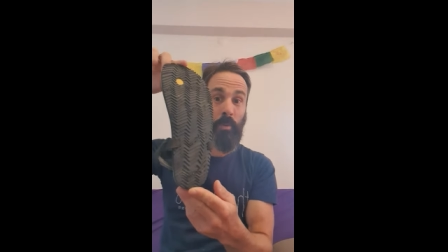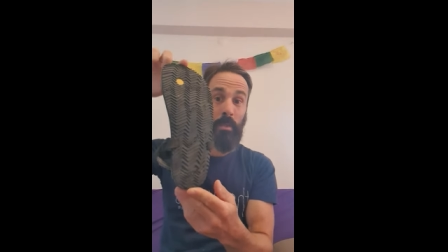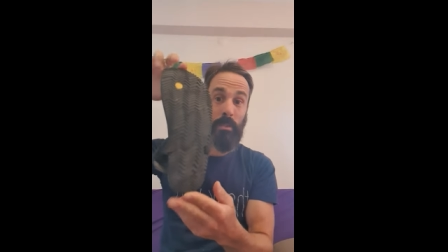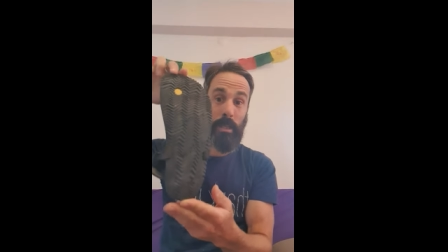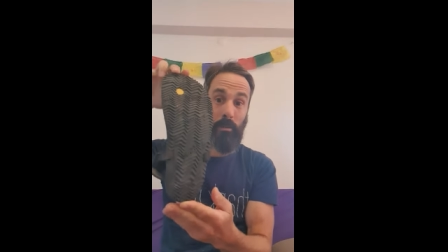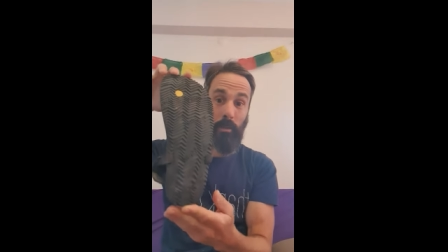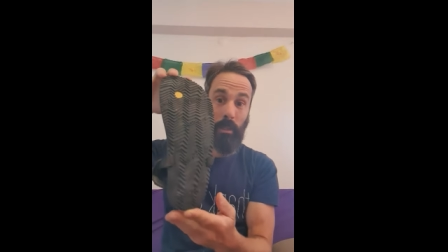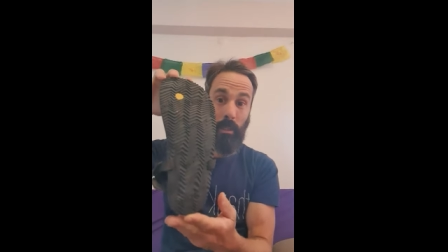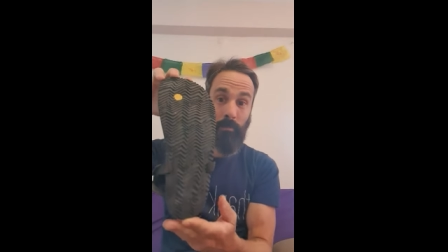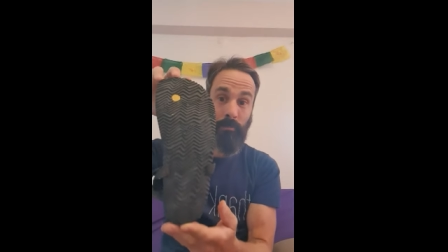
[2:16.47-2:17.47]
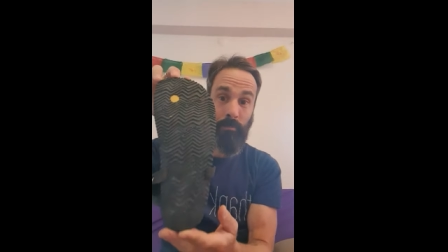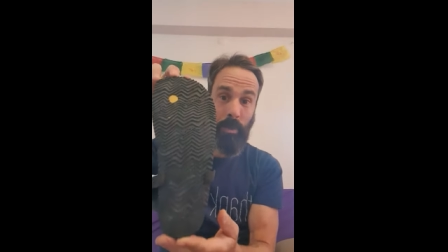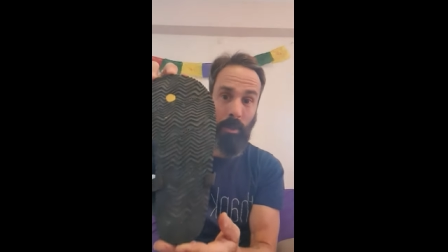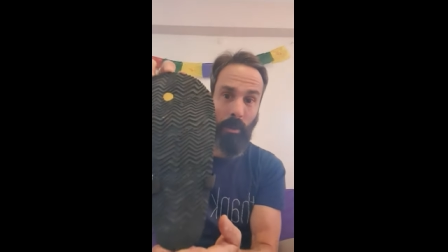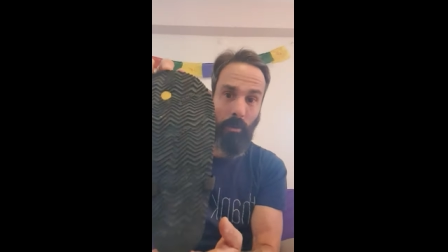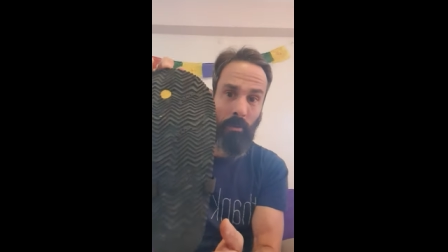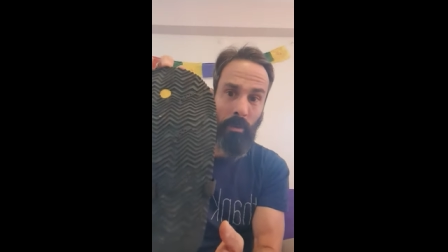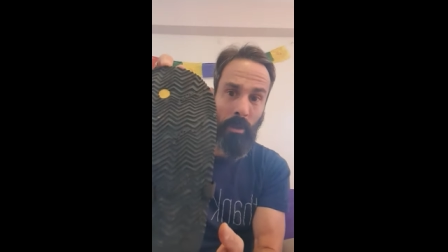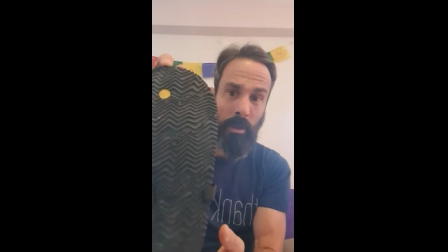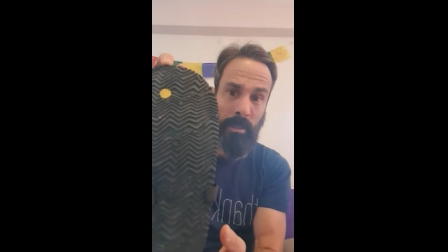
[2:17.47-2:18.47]
It's got a really you know
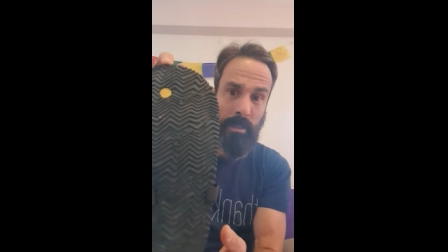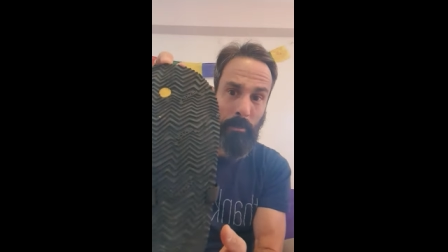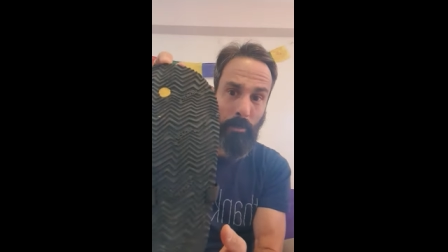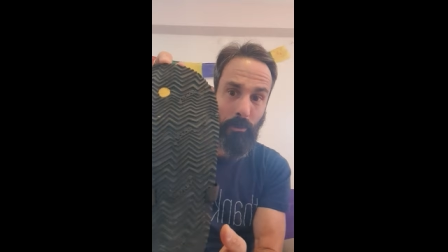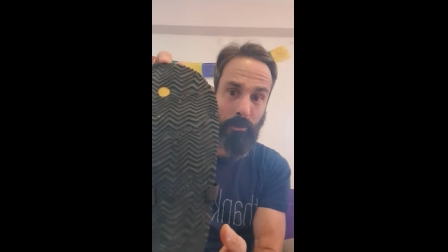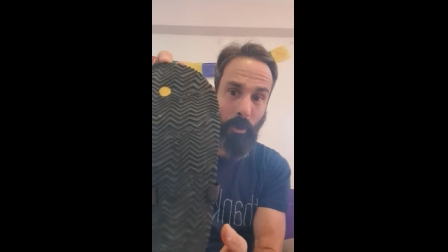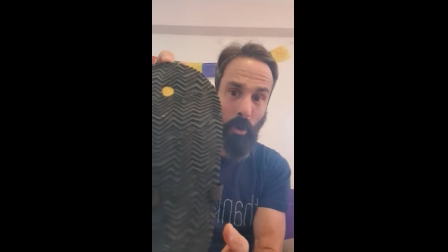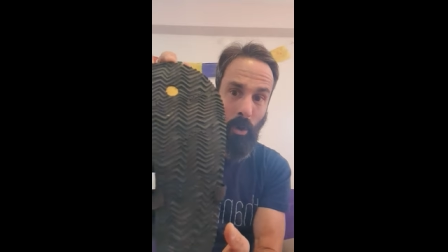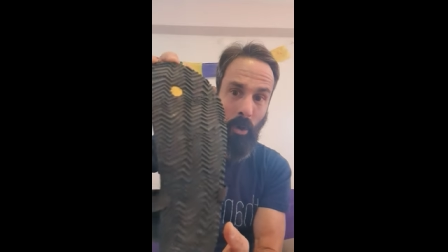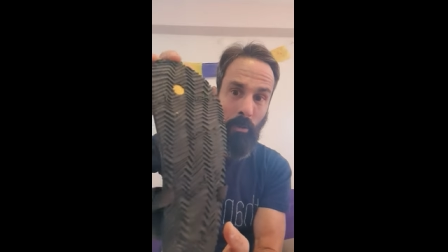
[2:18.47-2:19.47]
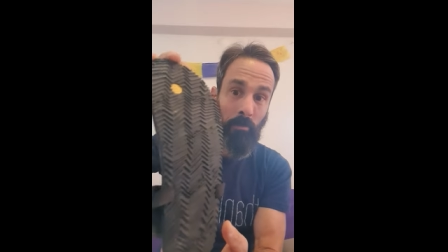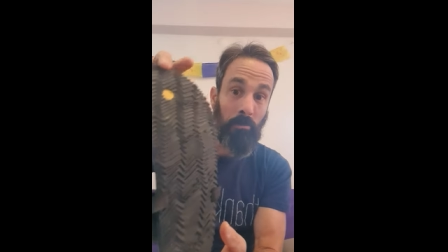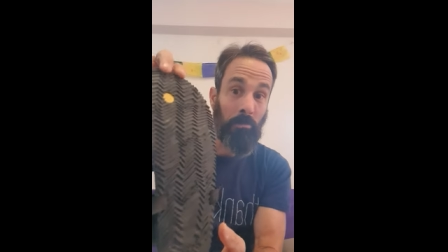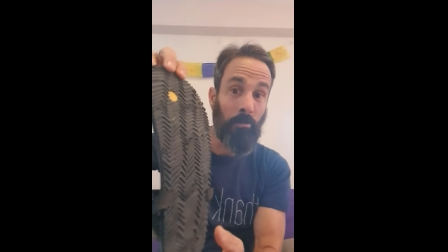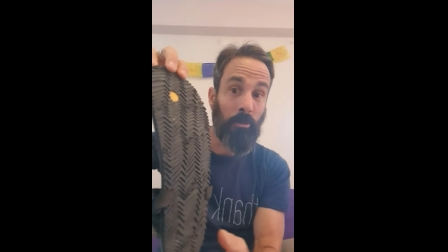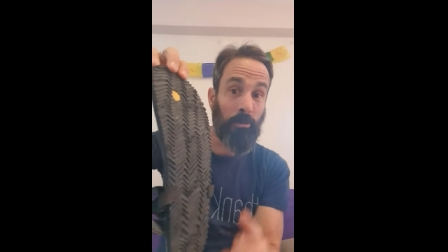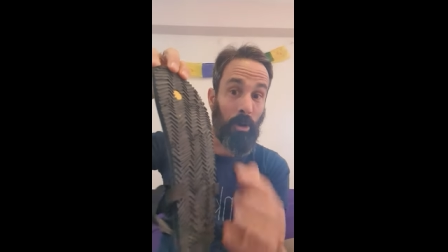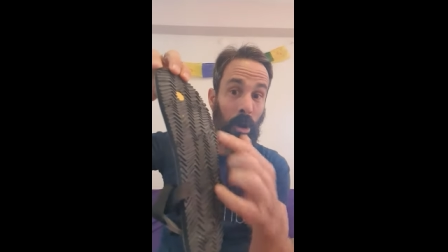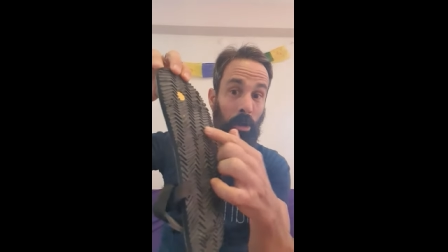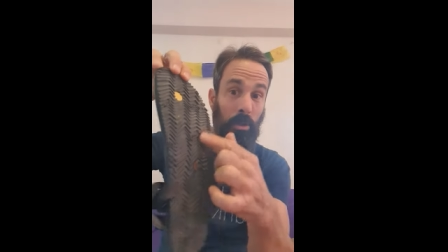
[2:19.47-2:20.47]
simple sole,
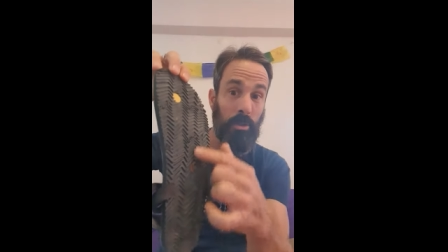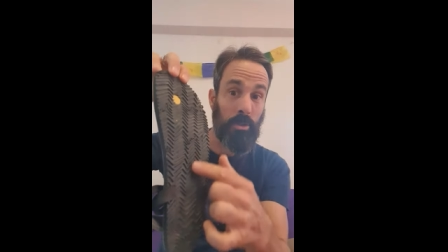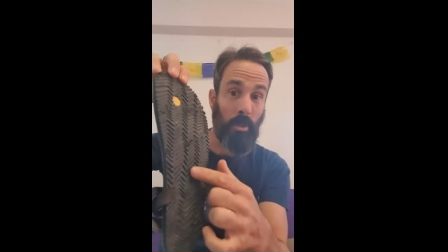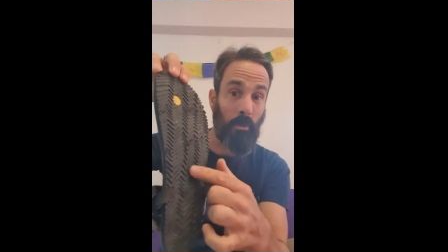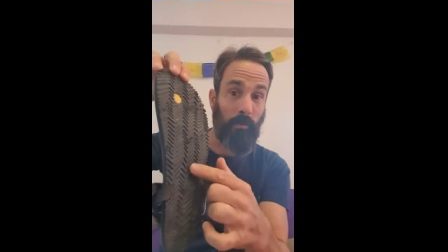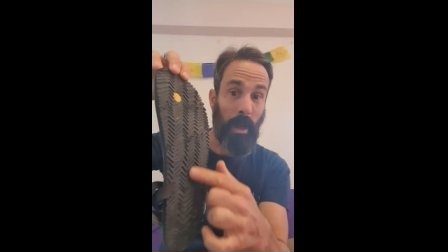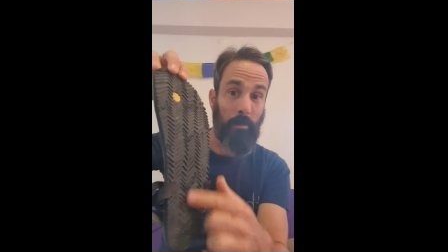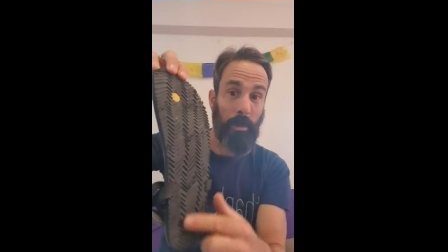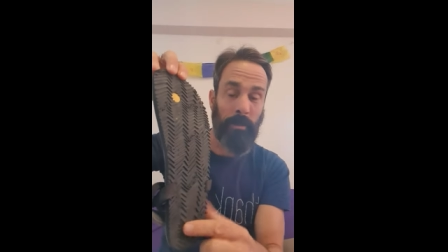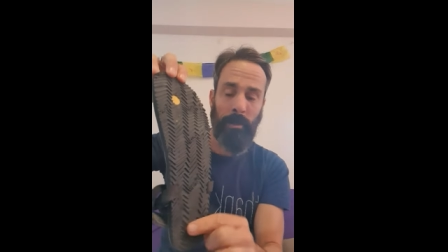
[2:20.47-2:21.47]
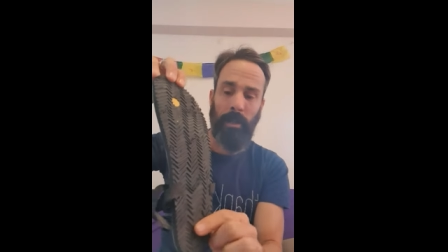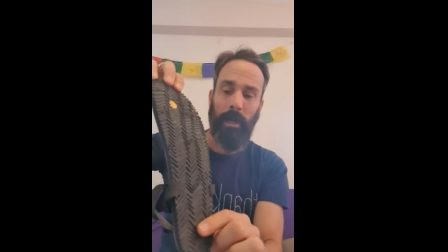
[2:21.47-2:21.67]
strong, good sole, Vibram.